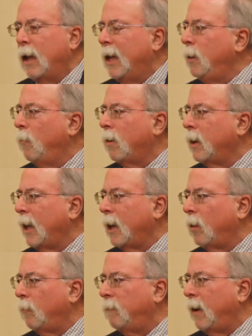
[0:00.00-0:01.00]
anywhere in the
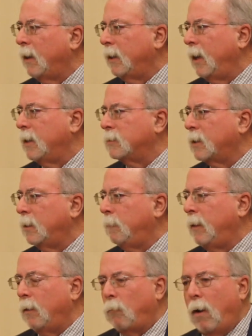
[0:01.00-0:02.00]
Antelope Valley, that is going to
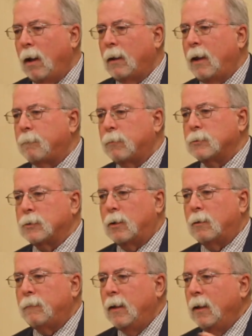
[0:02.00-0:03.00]
be a wildlife
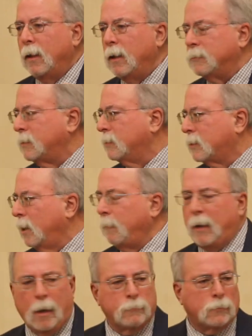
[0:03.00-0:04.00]
preserve, and it's going to
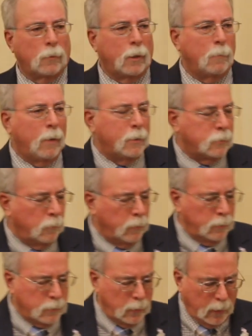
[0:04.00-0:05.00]
be absolutely amazing
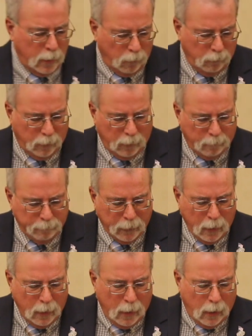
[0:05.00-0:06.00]
when you see that over there.
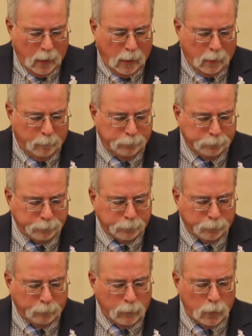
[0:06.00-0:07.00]

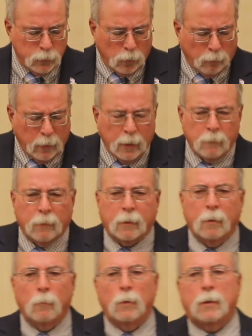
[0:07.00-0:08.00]
So really, what
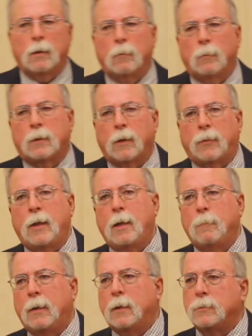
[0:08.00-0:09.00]
the
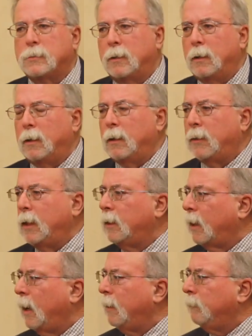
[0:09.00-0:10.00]
theme is, and the thing
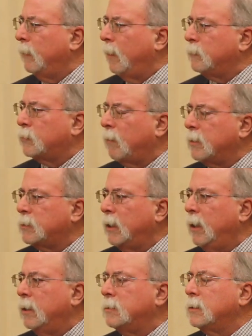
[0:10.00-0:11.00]
that I'm
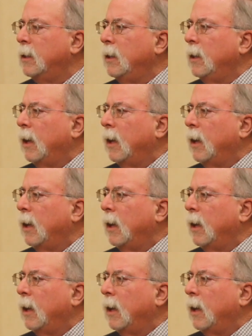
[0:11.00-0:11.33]
stressing is,